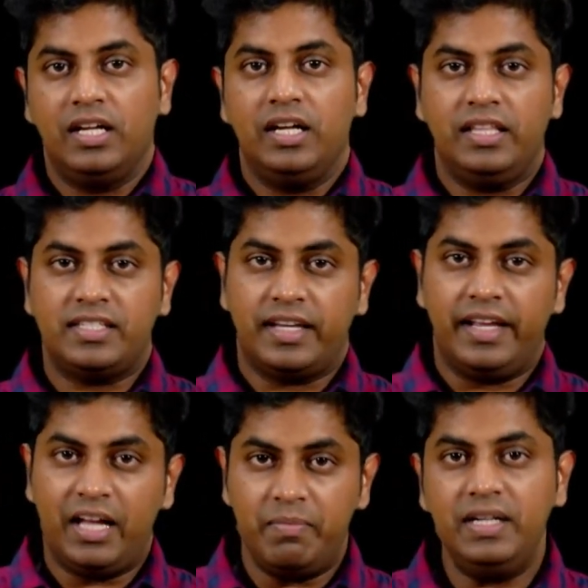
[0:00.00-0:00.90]
There is a
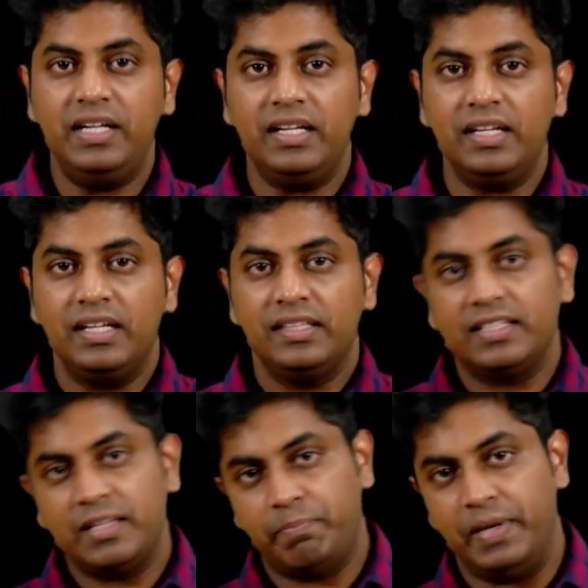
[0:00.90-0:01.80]
recommender, there is
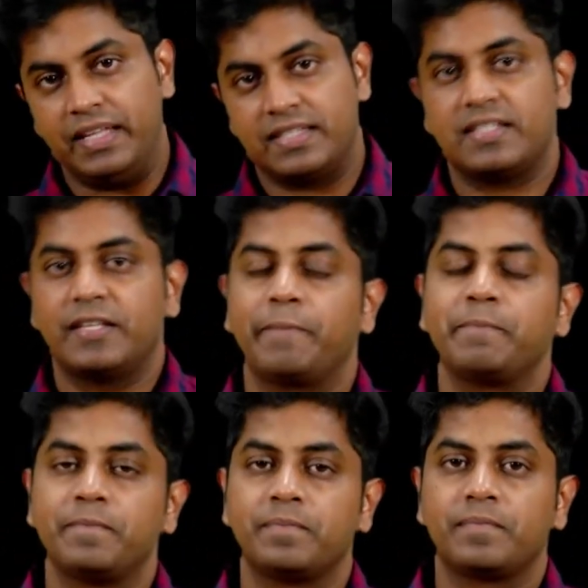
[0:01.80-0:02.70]
a place.
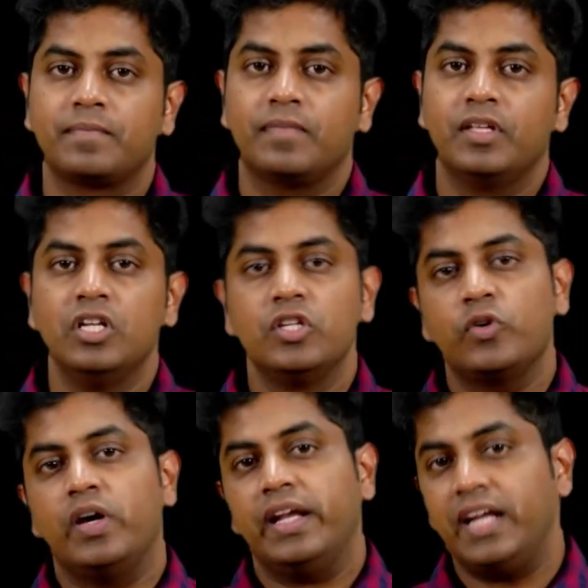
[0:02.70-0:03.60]
So,
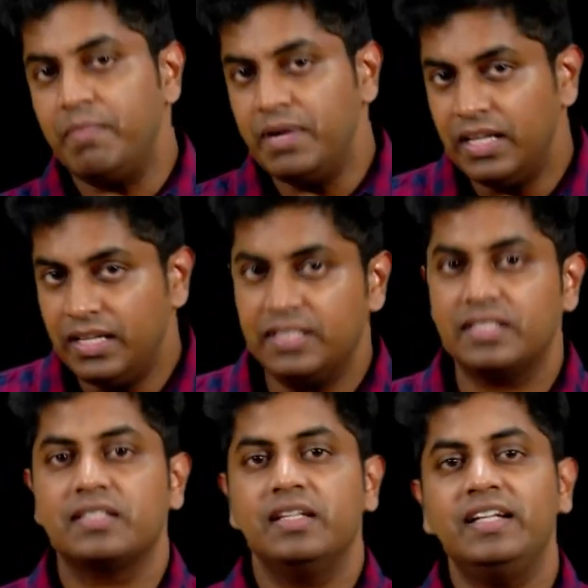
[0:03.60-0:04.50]
a recommender
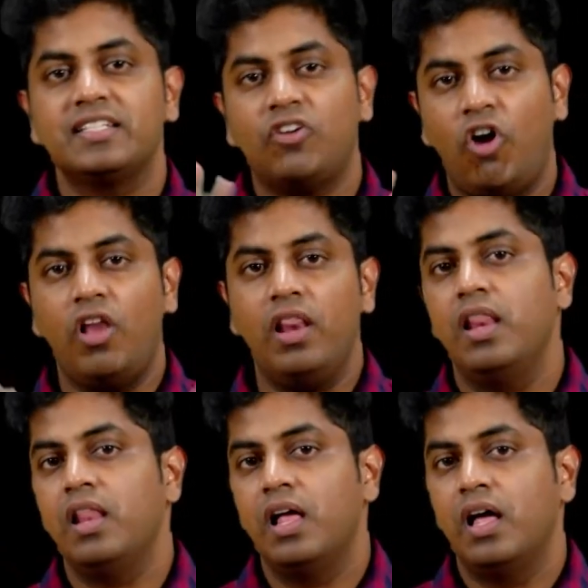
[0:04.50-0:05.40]
is, let us call
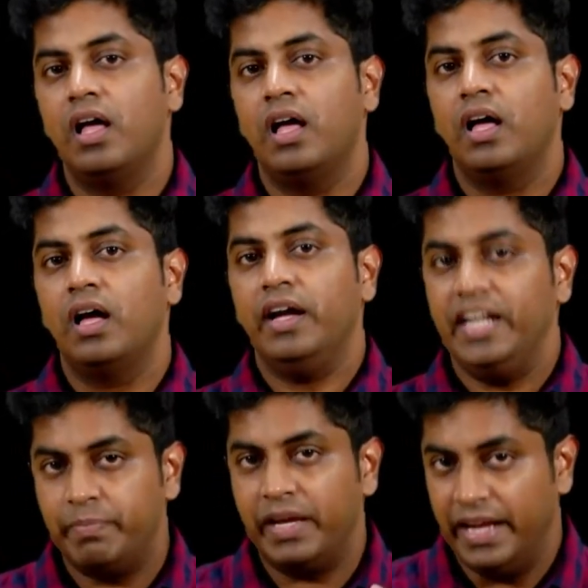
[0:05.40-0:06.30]

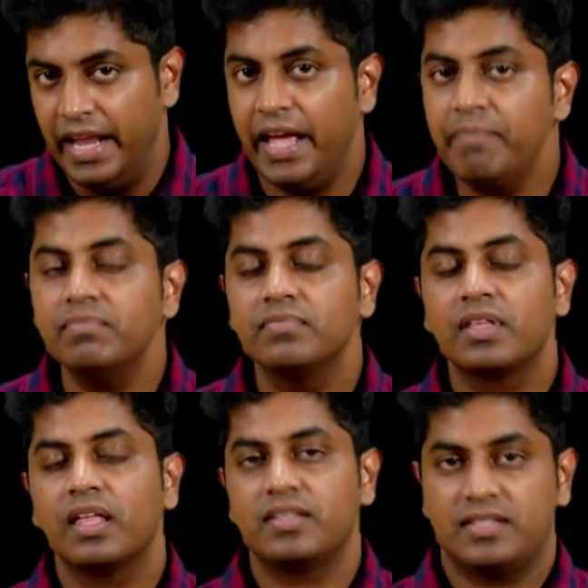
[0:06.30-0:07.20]
it by a name,
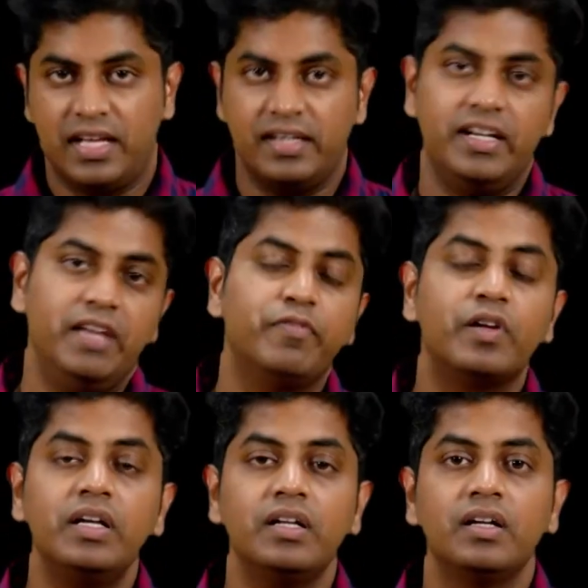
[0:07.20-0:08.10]
there is a standard name for
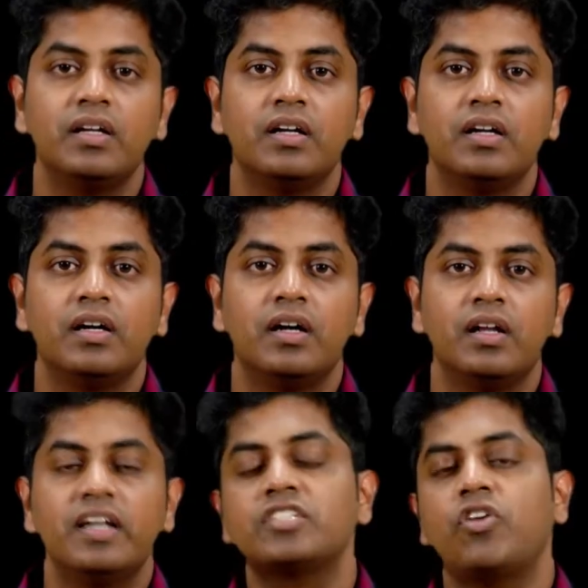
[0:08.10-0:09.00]
it,
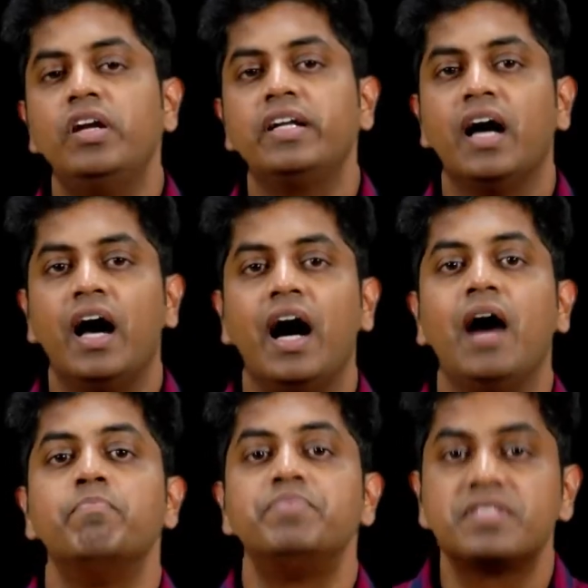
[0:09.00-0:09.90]
let us call it
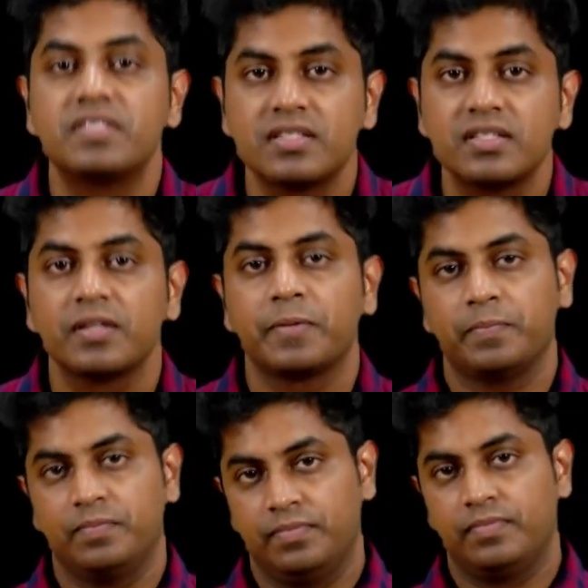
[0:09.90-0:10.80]
hubs.
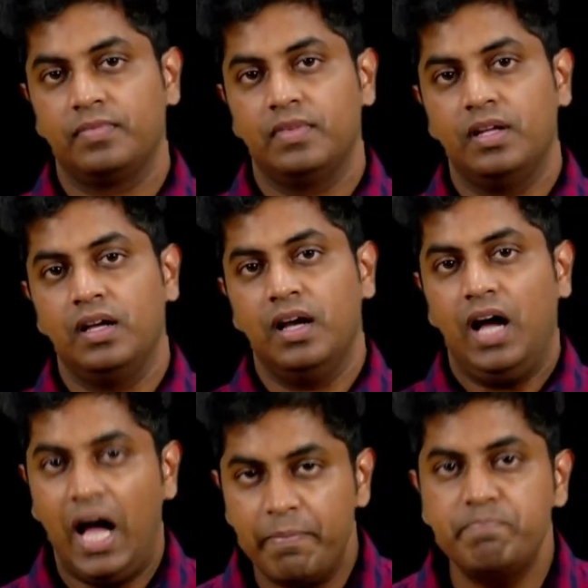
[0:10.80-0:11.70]

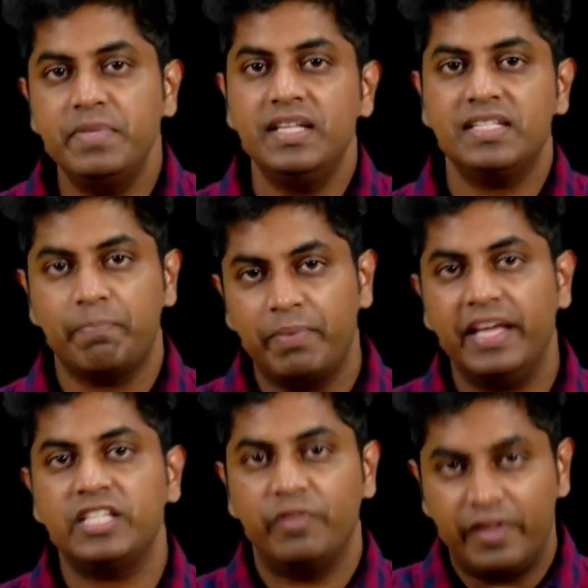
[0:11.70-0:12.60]
Hub means a
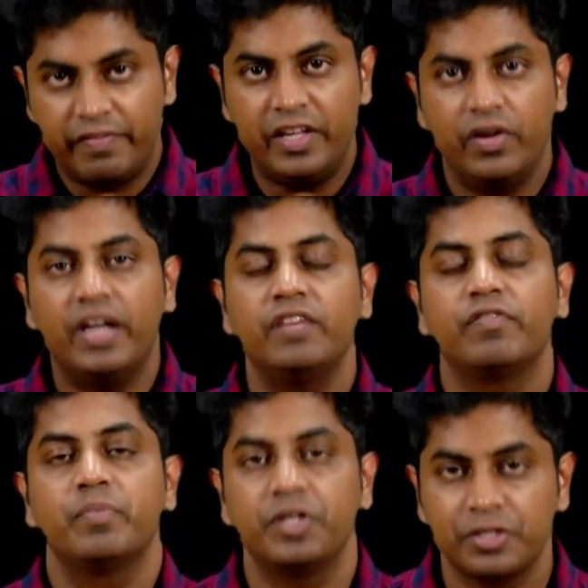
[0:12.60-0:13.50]
place where you get
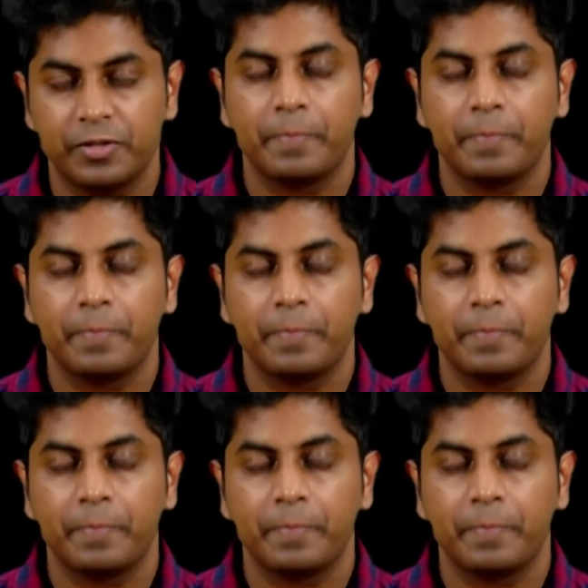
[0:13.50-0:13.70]
information,